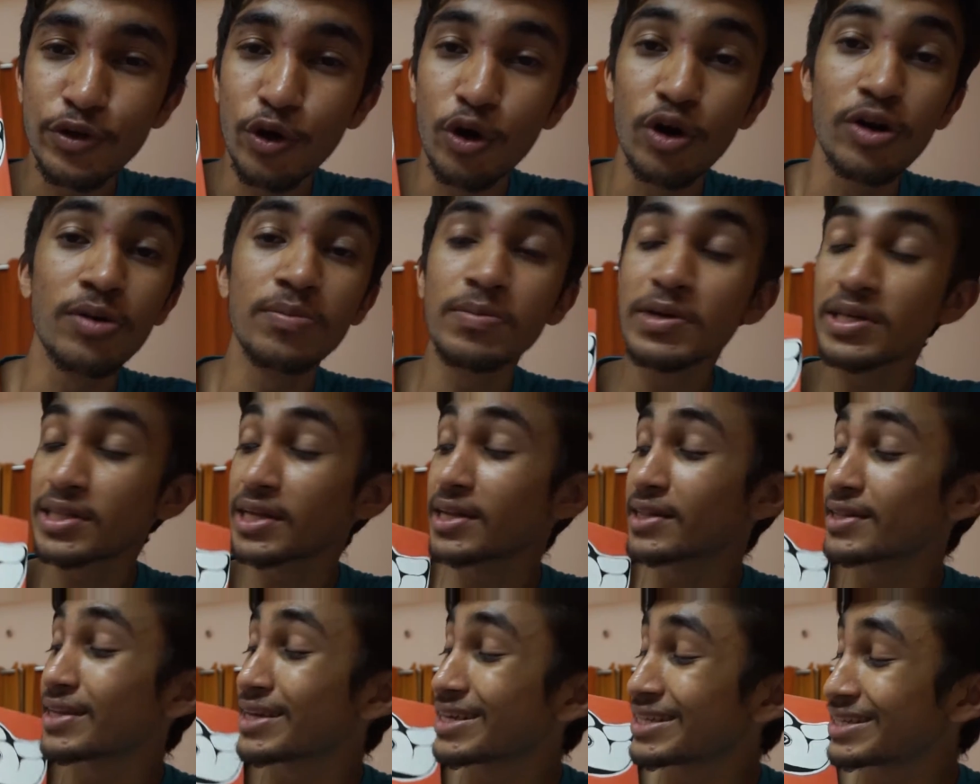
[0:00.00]
told me
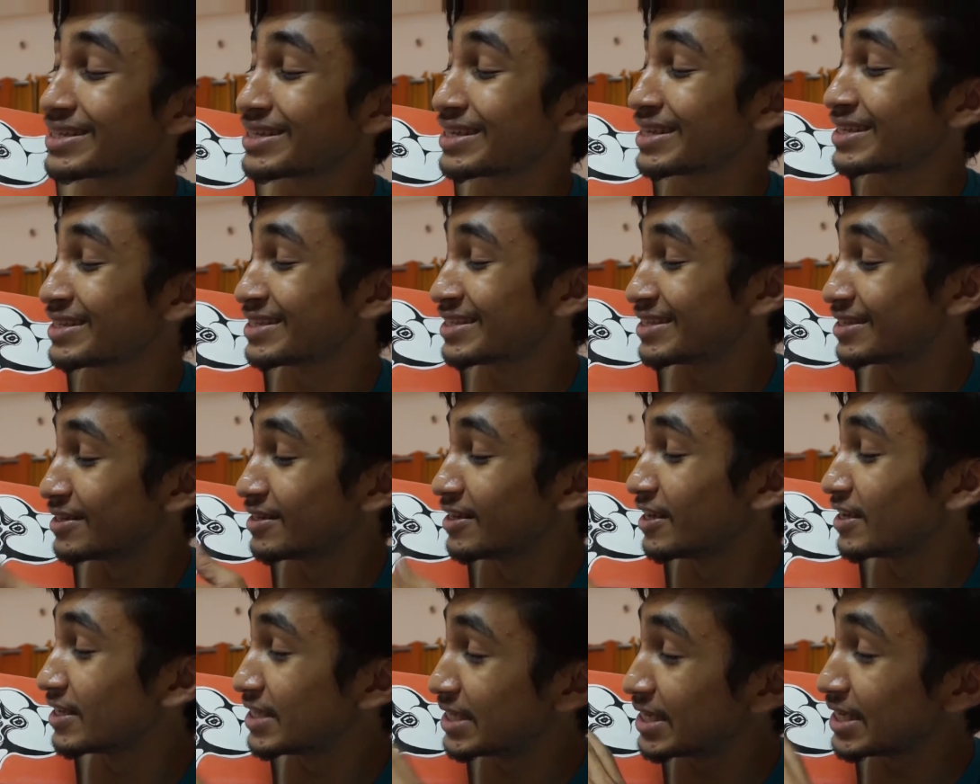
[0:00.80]
that they,
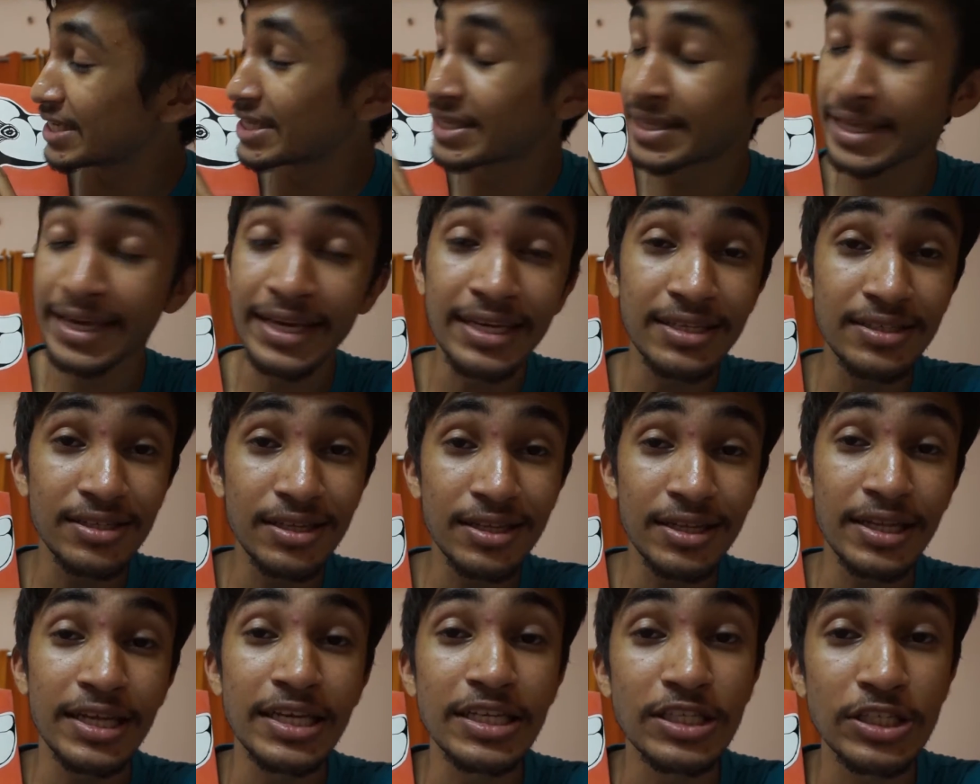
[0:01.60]
they see things
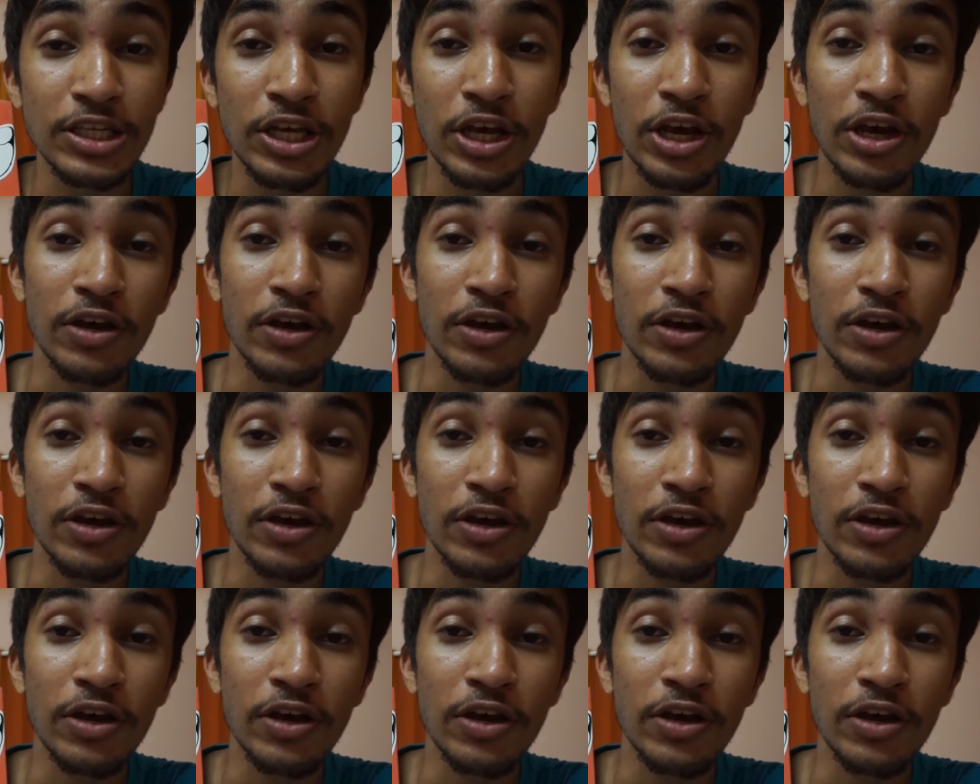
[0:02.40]
in this